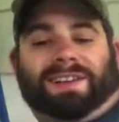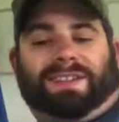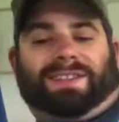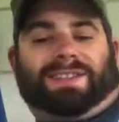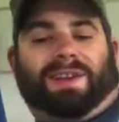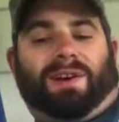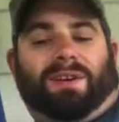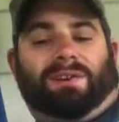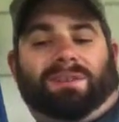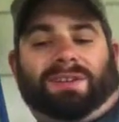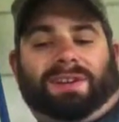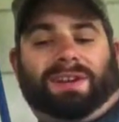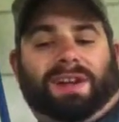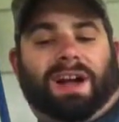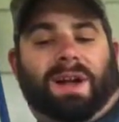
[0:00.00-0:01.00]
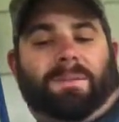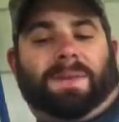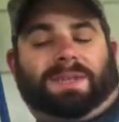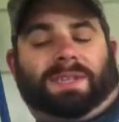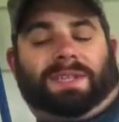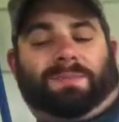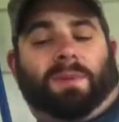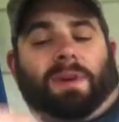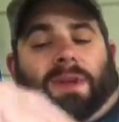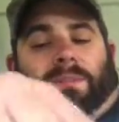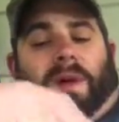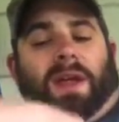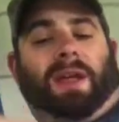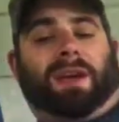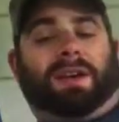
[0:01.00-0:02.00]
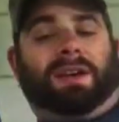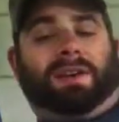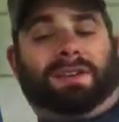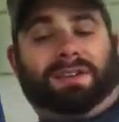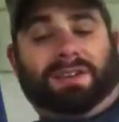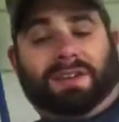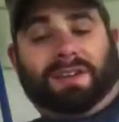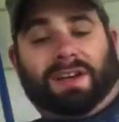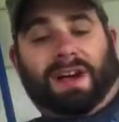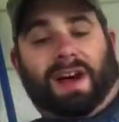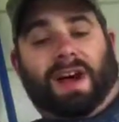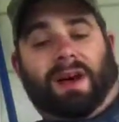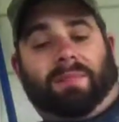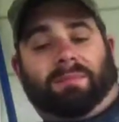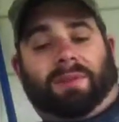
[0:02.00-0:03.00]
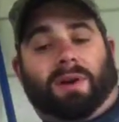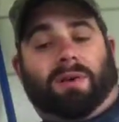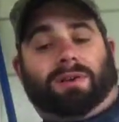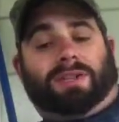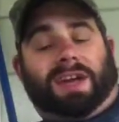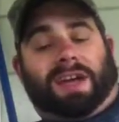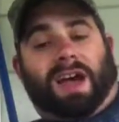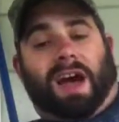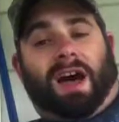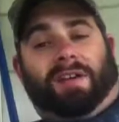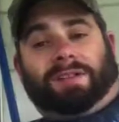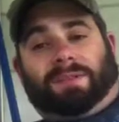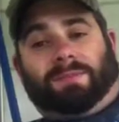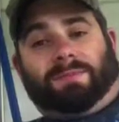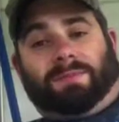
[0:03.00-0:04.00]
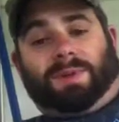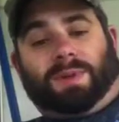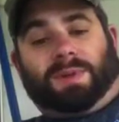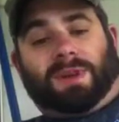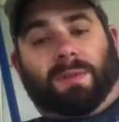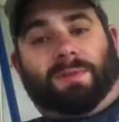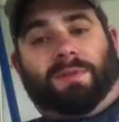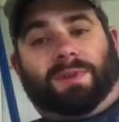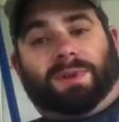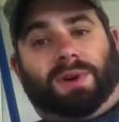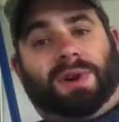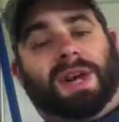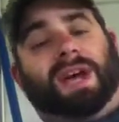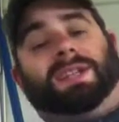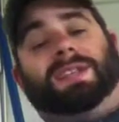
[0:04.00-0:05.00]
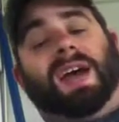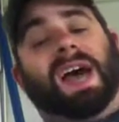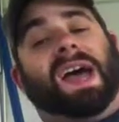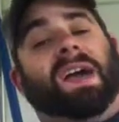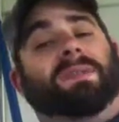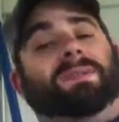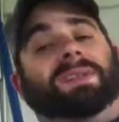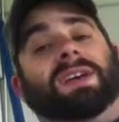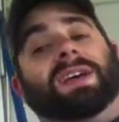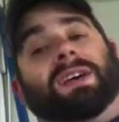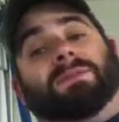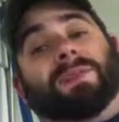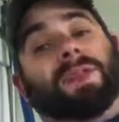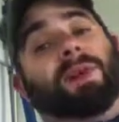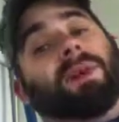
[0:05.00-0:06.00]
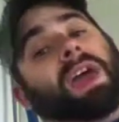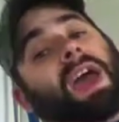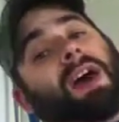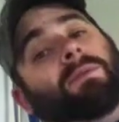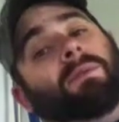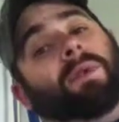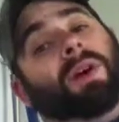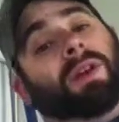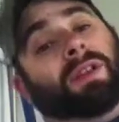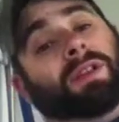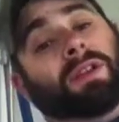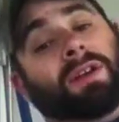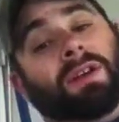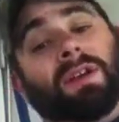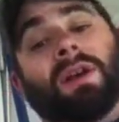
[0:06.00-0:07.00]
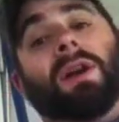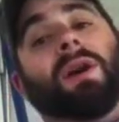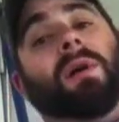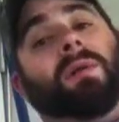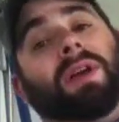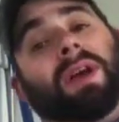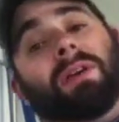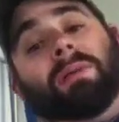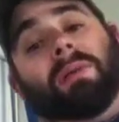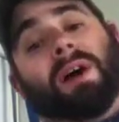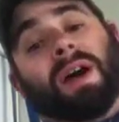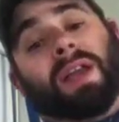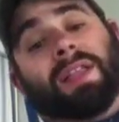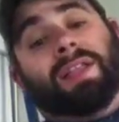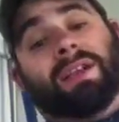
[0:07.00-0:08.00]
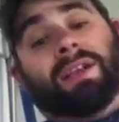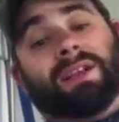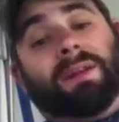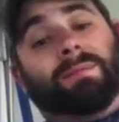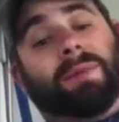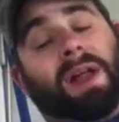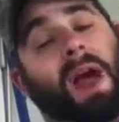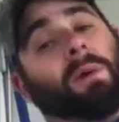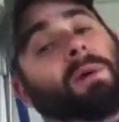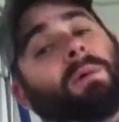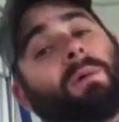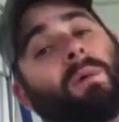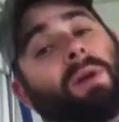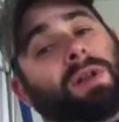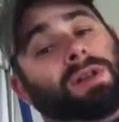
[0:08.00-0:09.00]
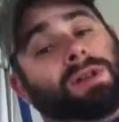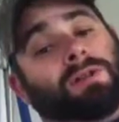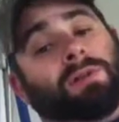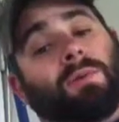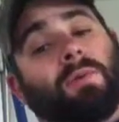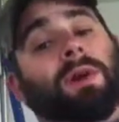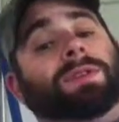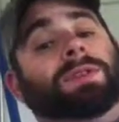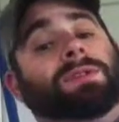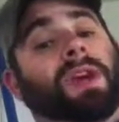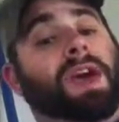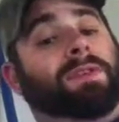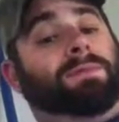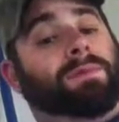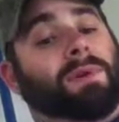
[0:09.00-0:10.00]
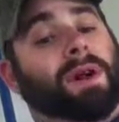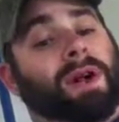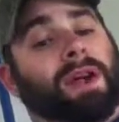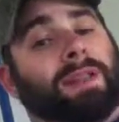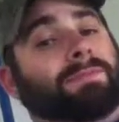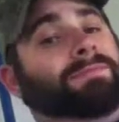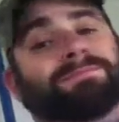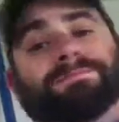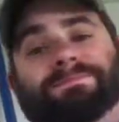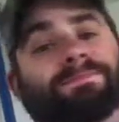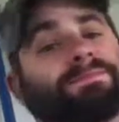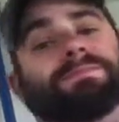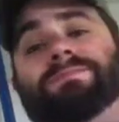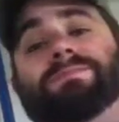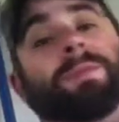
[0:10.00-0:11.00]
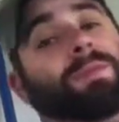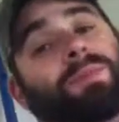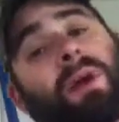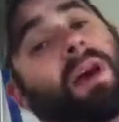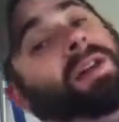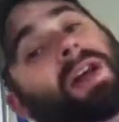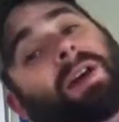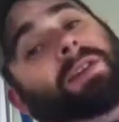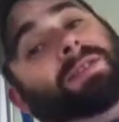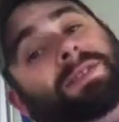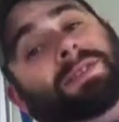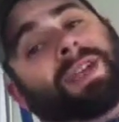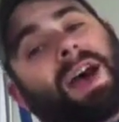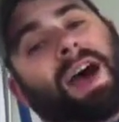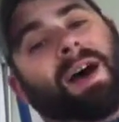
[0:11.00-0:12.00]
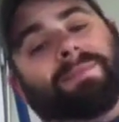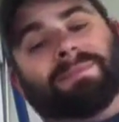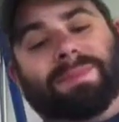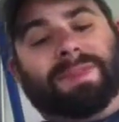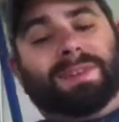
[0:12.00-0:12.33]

So, this is Smoky Medic. Go check out some Swiss Army Victorinox knives. If you don't have one, go get one. But I will warn you, once you have one, you're probably not going to stop.